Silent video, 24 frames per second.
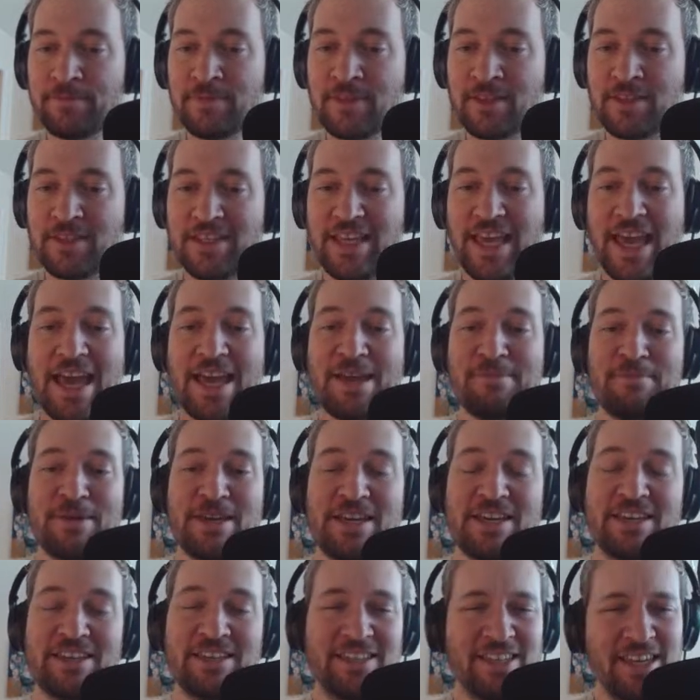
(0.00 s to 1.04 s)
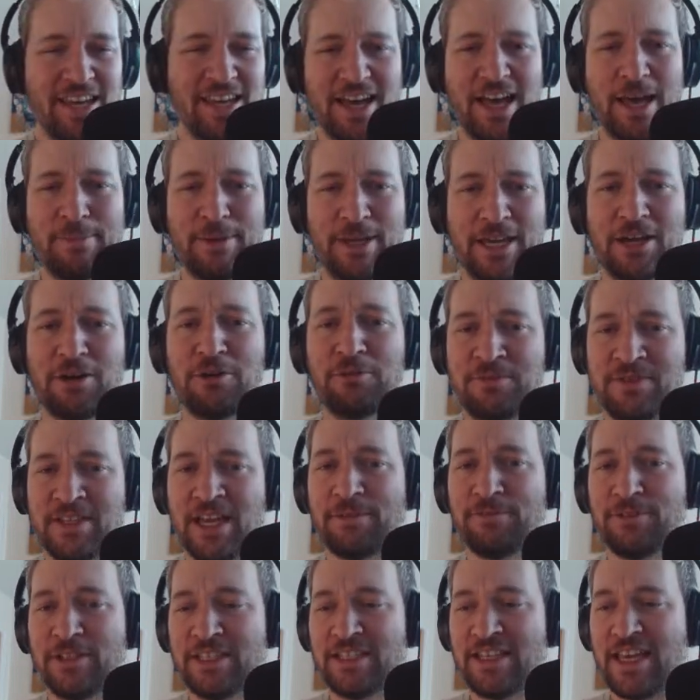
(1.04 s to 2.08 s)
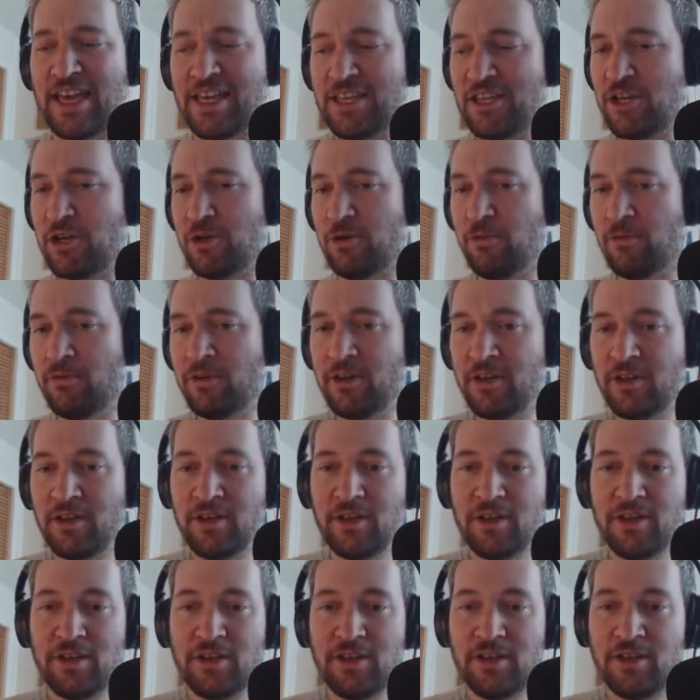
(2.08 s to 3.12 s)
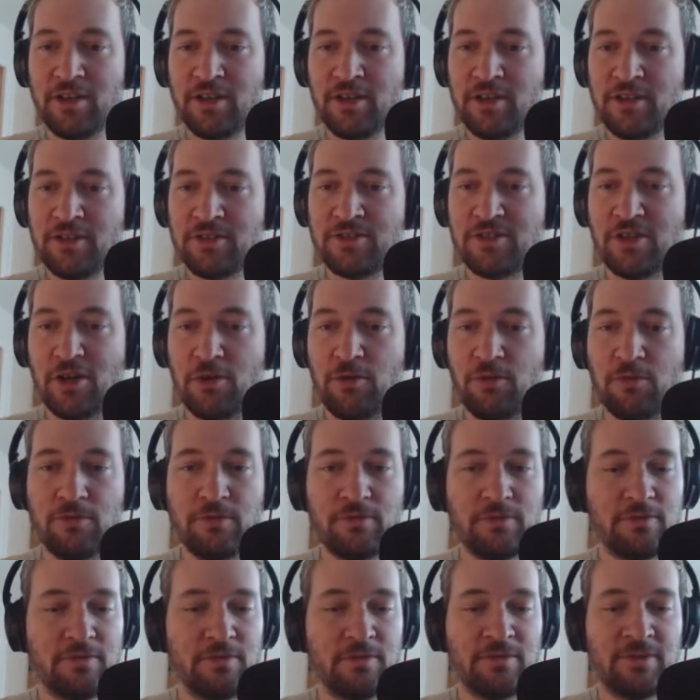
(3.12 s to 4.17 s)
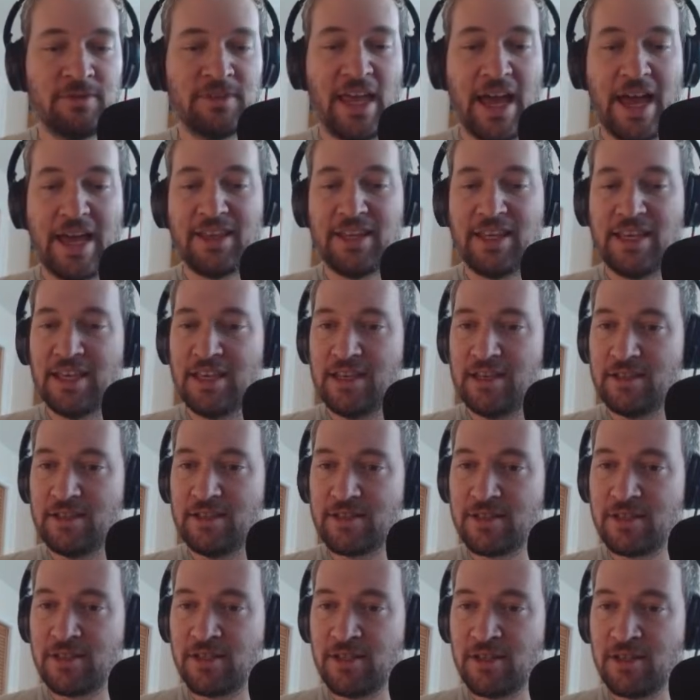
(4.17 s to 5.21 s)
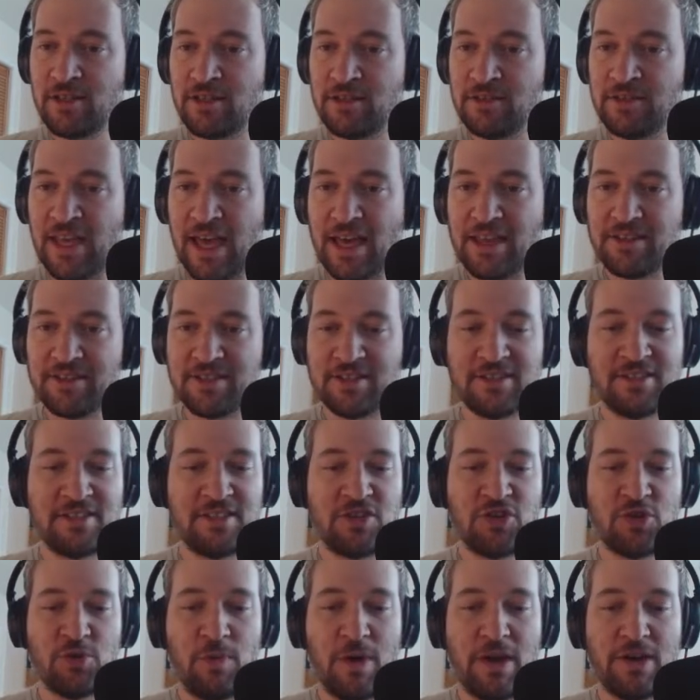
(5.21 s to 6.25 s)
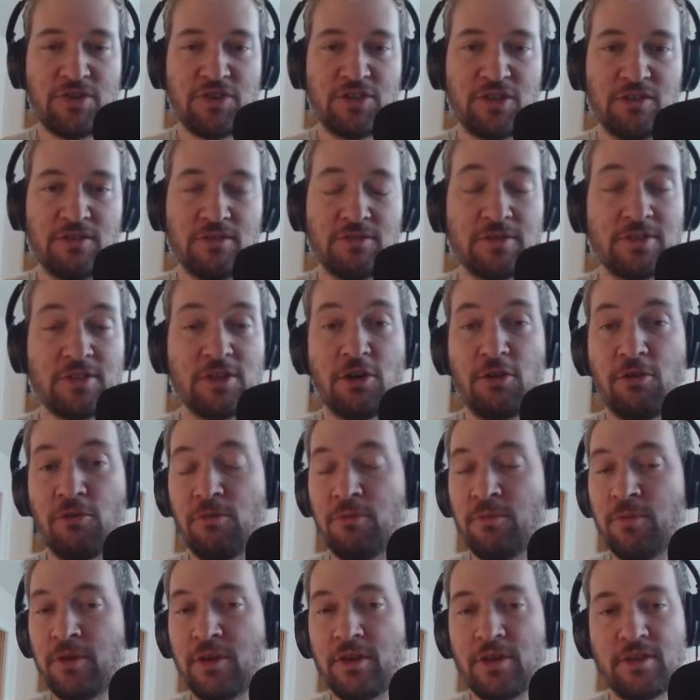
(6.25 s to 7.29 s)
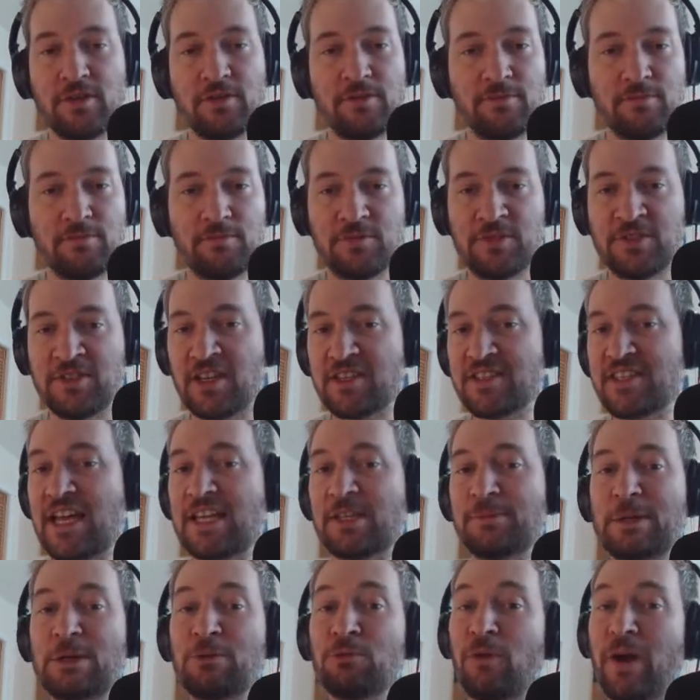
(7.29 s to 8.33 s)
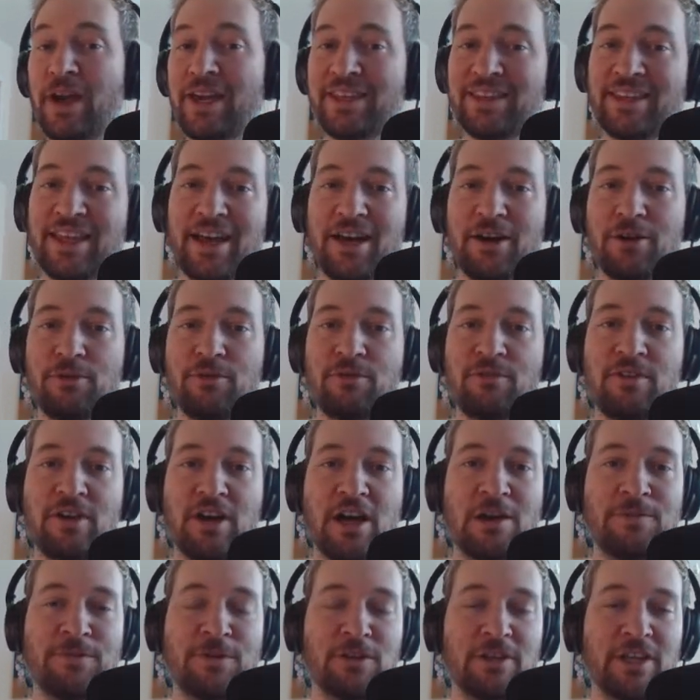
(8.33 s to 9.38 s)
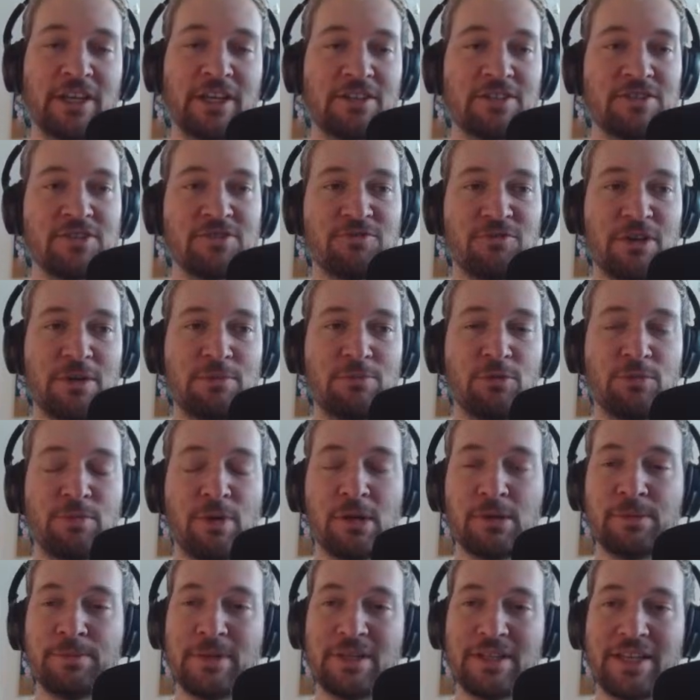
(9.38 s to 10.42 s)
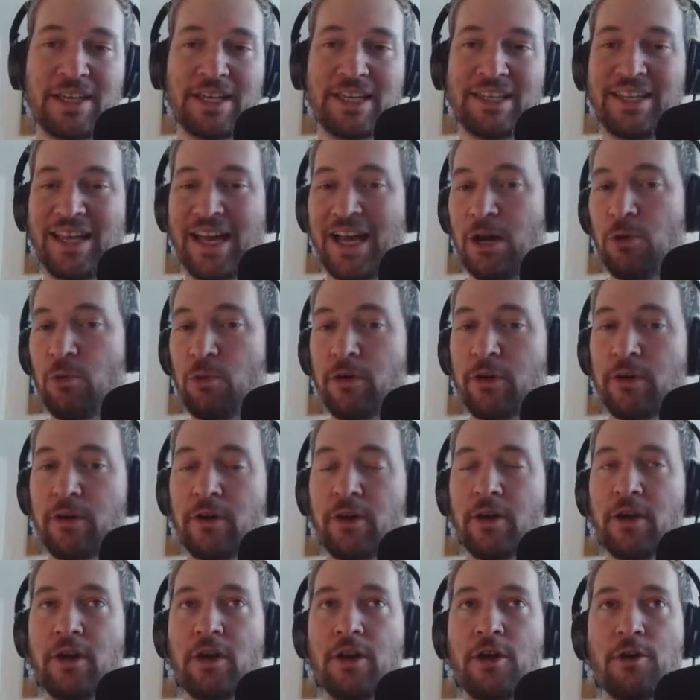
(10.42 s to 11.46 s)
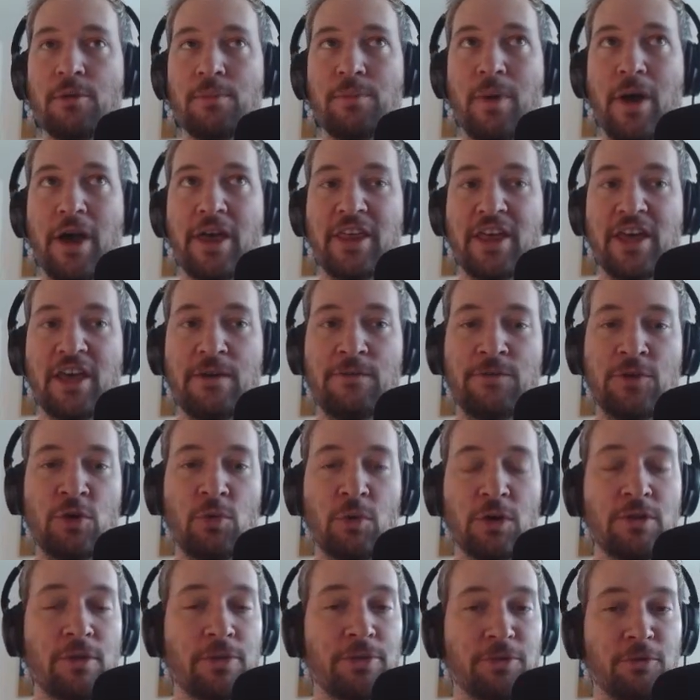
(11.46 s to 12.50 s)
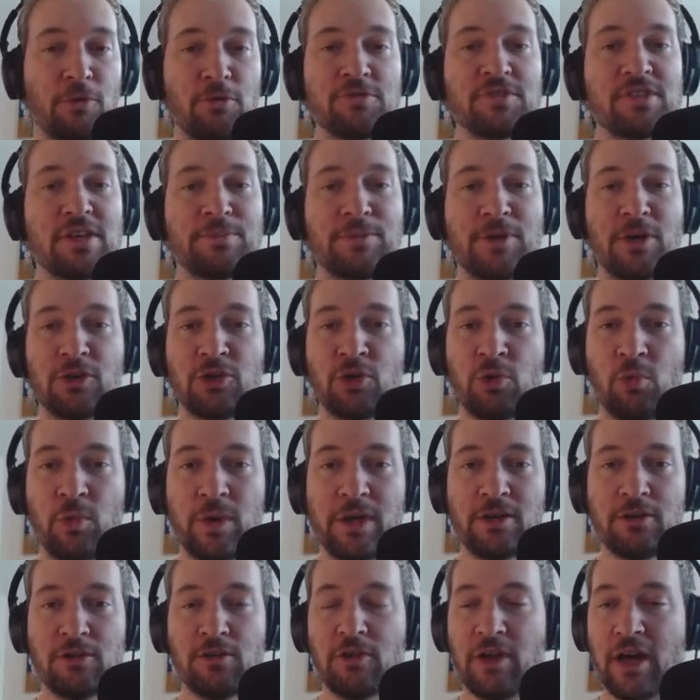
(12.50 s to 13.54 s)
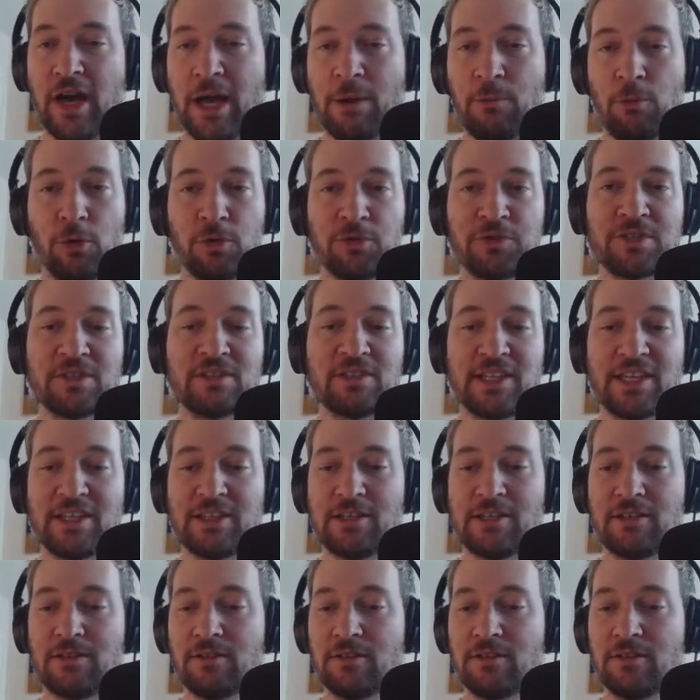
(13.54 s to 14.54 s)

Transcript: Yay me. Yeah, Abigail, definitely yay you. So, that is the situation. So, doesn't have to be right now. I feel like this stream will probably be like an hour. But if you want to throw something on the wheel, I won't delete it.